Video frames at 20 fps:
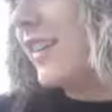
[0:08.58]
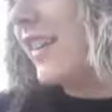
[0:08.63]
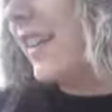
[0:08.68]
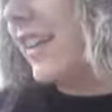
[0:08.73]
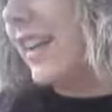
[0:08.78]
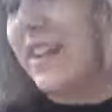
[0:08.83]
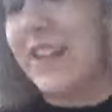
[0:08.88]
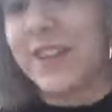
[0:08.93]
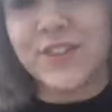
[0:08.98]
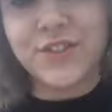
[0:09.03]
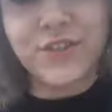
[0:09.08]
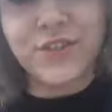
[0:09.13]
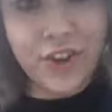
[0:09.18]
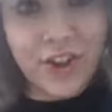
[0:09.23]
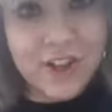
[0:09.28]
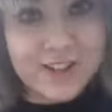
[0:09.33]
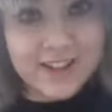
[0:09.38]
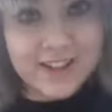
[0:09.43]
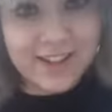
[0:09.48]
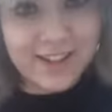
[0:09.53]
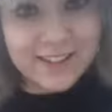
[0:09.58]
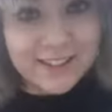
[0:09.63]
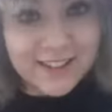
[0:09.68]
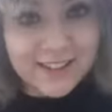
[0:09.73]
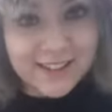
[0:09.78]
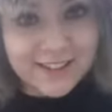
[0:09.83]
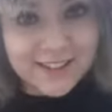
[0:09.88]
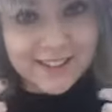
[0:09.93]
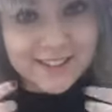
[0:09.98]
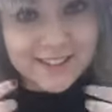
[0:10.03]
It is freezing.
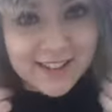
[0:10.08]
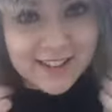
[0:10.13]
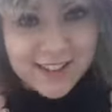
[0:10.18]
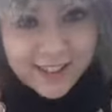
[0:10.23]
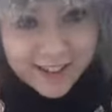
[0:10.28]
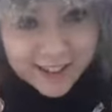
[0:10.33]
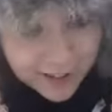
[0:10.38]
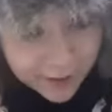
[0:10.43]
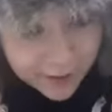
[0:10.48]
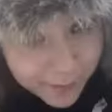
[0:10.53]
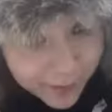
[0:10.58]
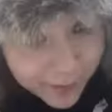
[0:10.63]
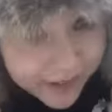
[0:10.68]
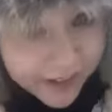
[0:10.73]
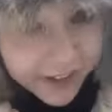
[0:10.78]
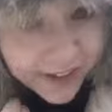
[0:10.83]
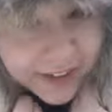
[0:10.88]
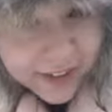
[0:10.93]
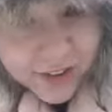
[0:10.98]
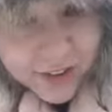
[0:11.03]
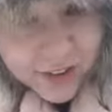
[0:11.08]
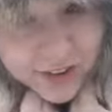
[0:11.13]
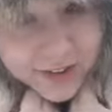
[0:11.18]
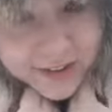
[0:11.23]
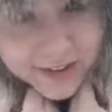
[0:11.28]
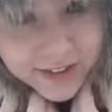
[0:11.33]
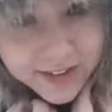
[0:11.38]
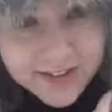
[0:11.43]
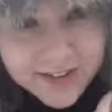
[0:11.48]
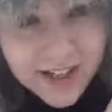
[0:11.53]
Got my hat on.
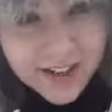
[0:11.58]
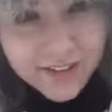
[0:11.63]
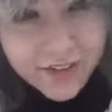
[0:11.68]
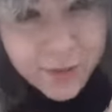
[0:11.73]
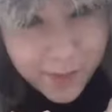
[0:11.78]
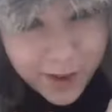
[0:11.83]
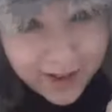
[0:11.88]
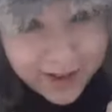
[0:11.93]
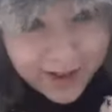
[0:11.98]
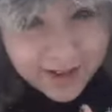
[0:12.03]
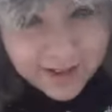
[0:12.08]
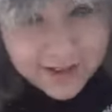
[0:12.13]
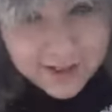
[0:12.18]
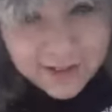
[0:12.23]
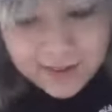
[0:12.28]
It's not even my hat.